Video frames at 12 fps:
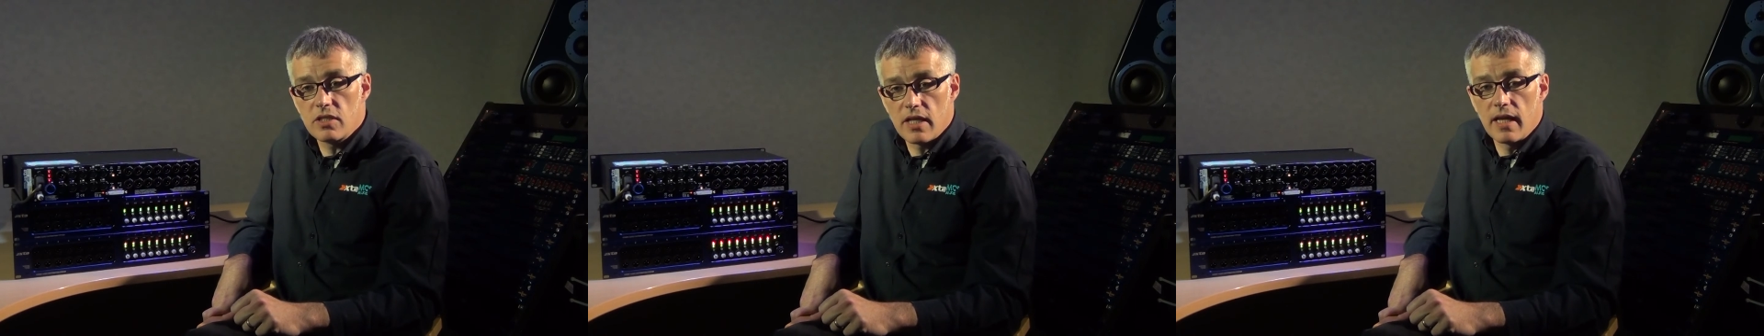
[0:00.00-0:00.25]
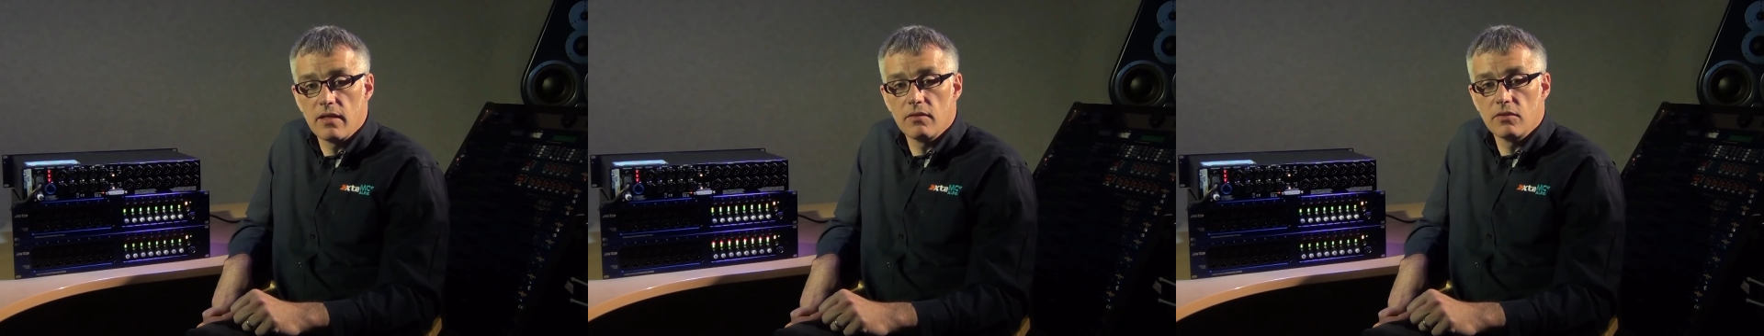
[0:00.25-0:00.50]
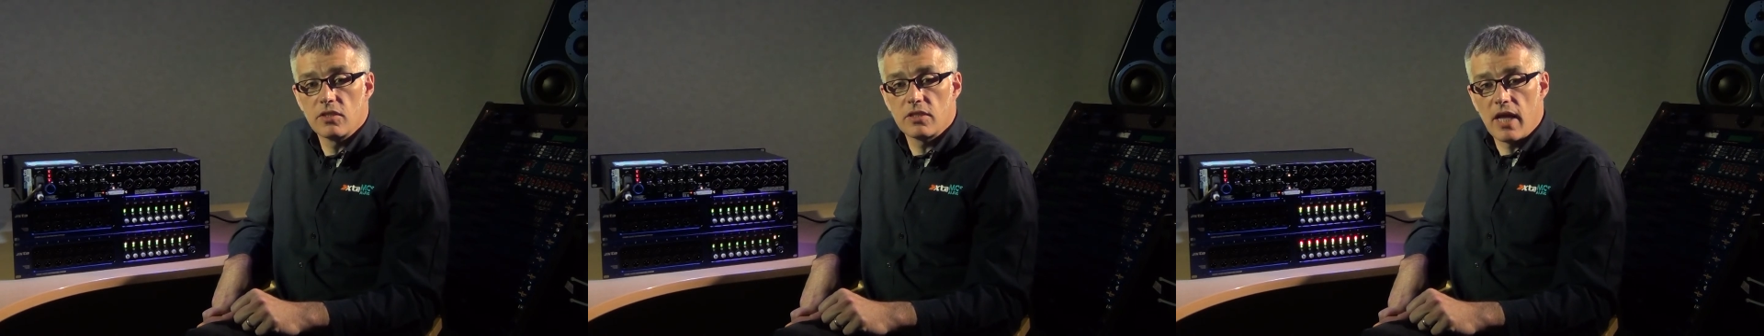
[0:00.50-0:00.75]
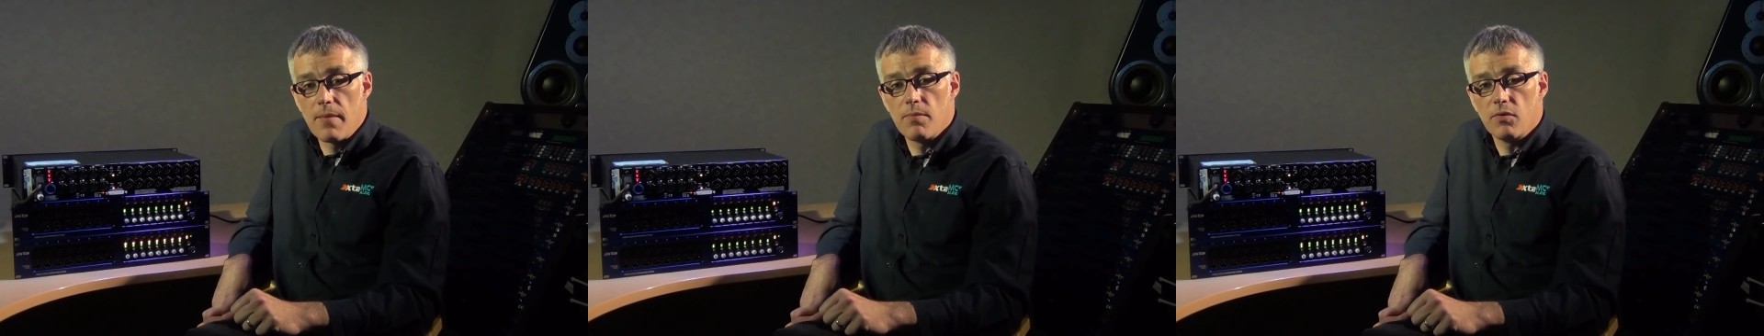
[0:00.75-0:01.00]
standard
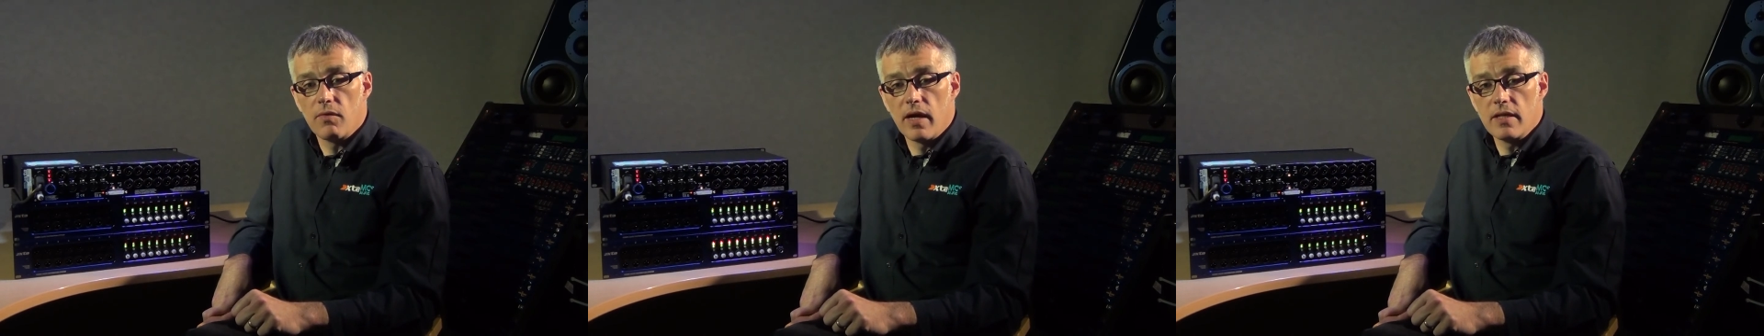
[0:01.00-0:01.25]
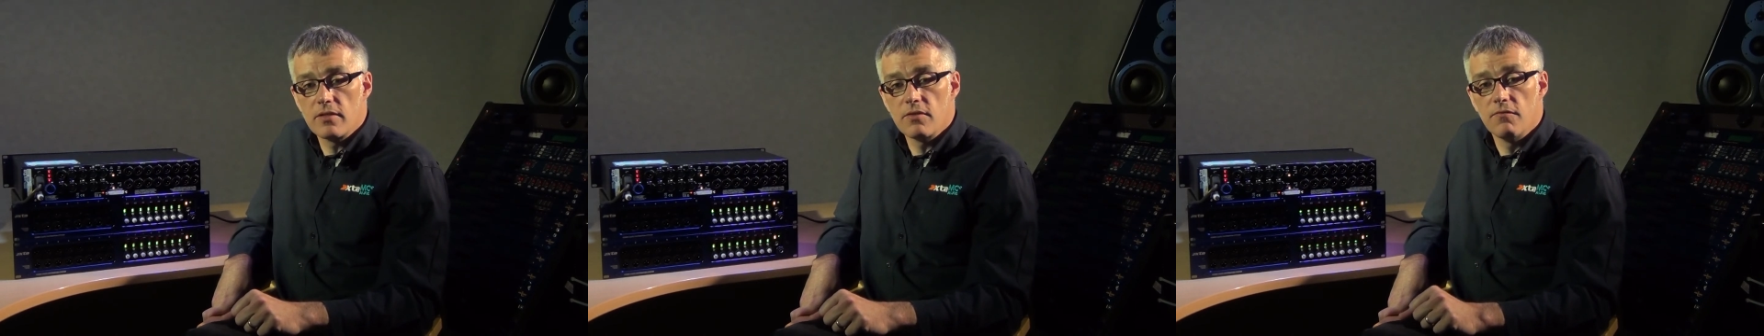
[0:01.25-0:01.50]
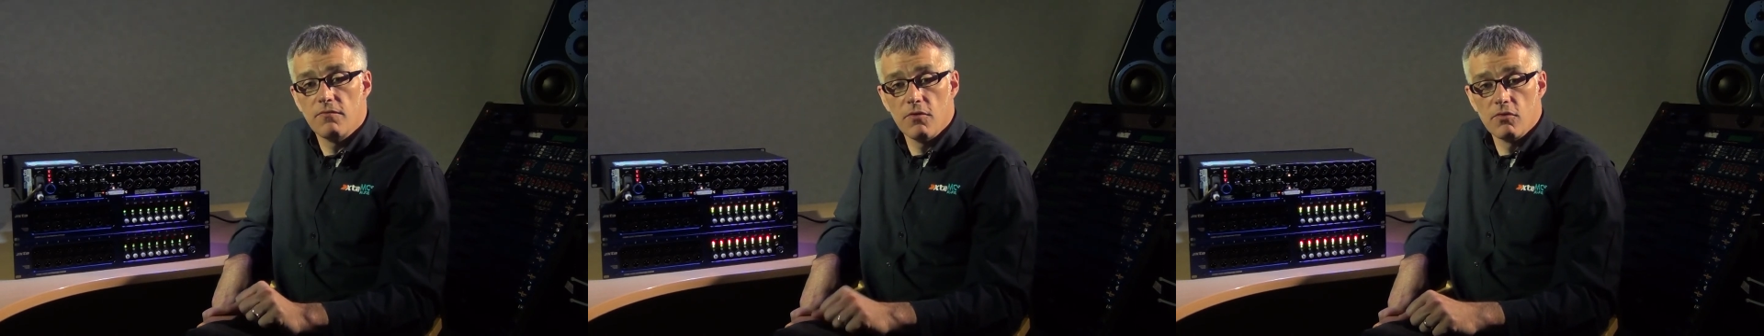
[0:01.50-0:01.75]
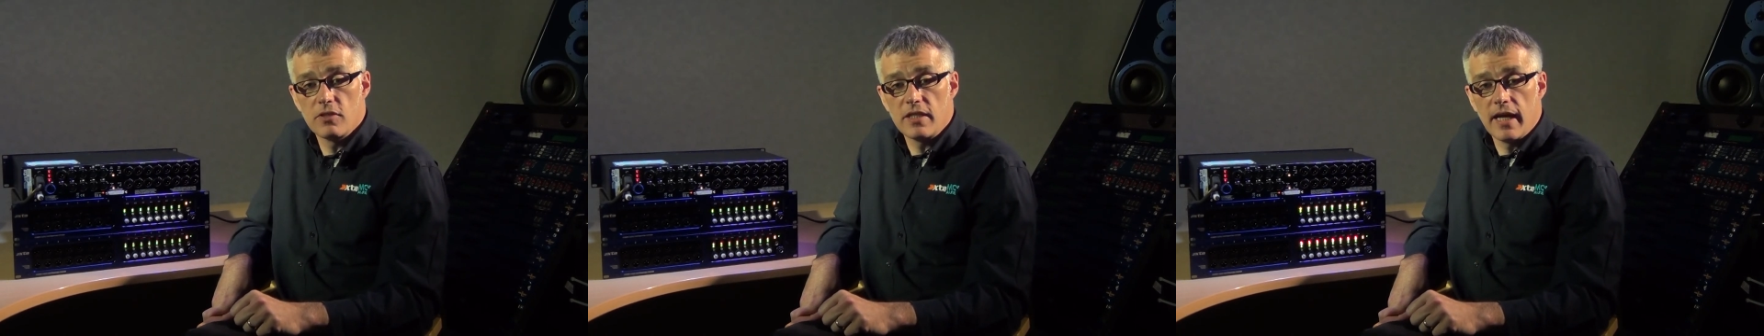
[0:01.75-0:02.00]
sample rates at
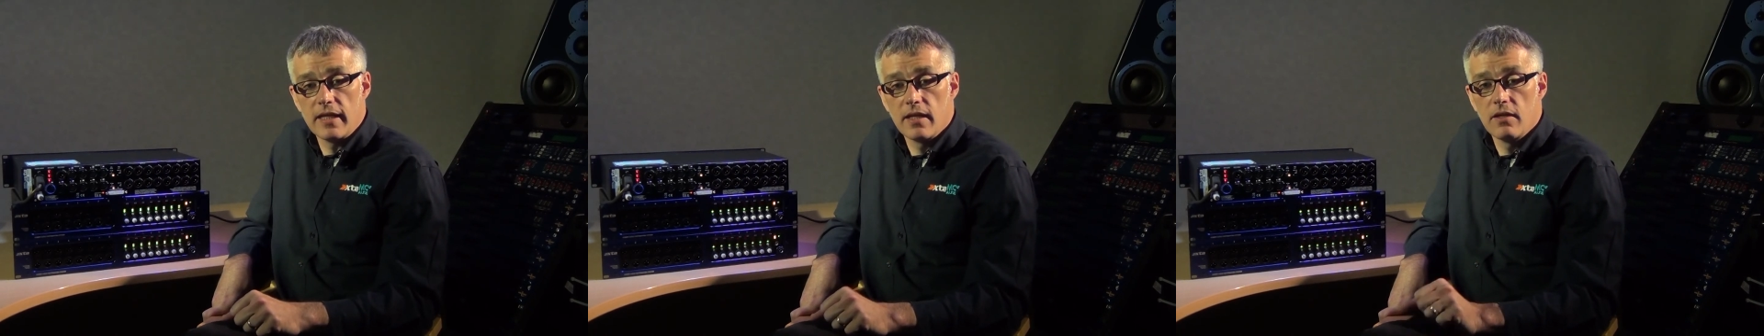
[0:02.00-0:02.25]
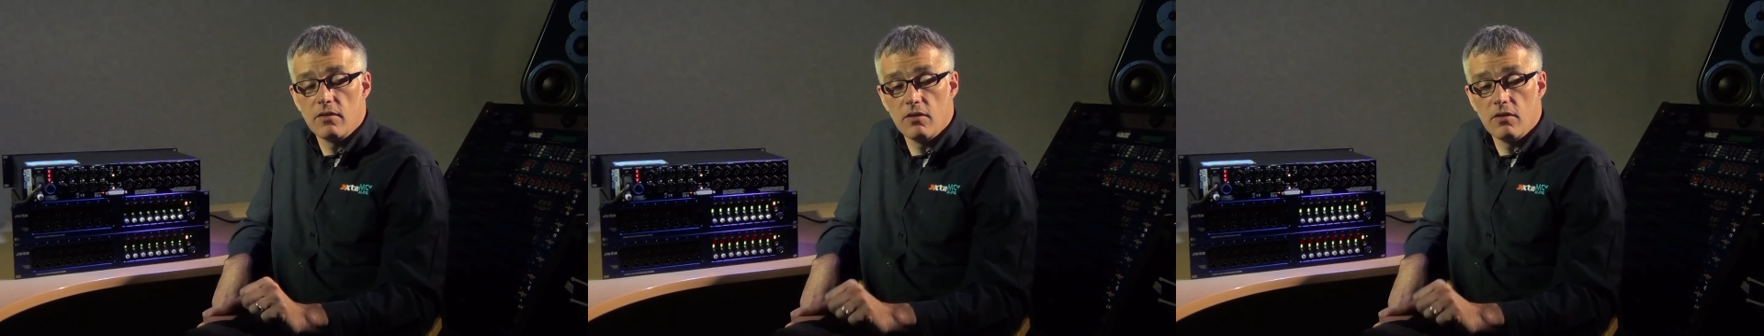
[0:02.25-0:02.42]
48,